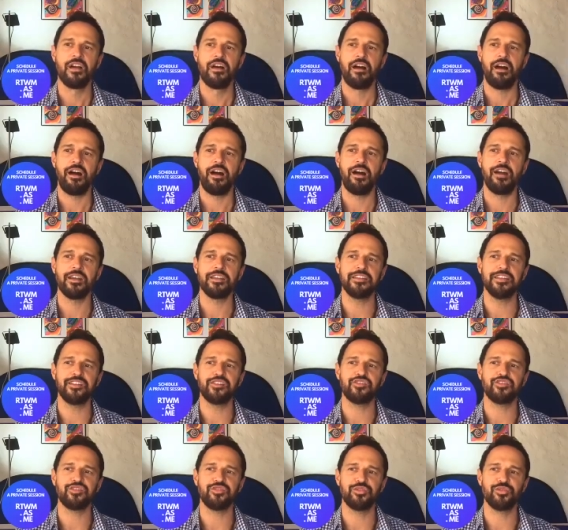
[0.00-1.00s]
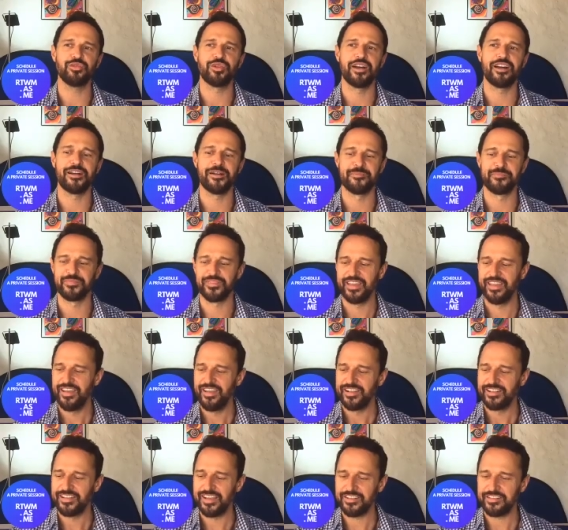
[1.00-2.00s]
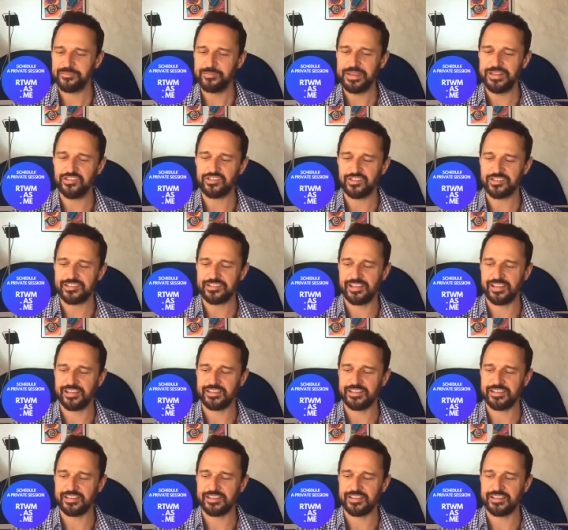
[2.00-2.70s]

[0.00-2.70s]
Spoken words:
I need to, let me just